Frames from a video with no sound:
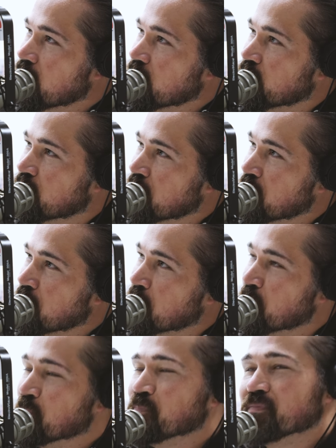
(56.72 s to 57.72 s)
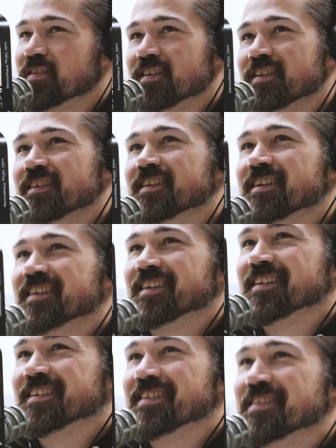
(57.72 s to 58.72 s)
So
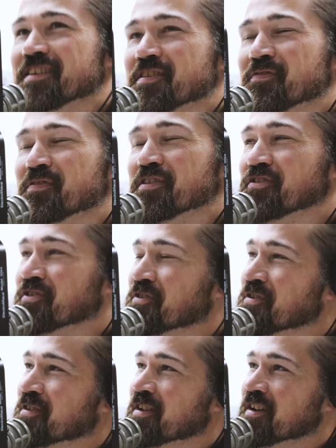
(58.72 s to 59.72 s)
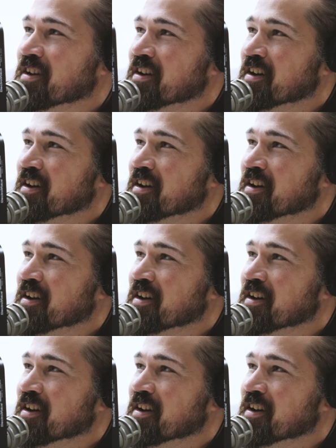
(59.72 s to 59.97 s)
the official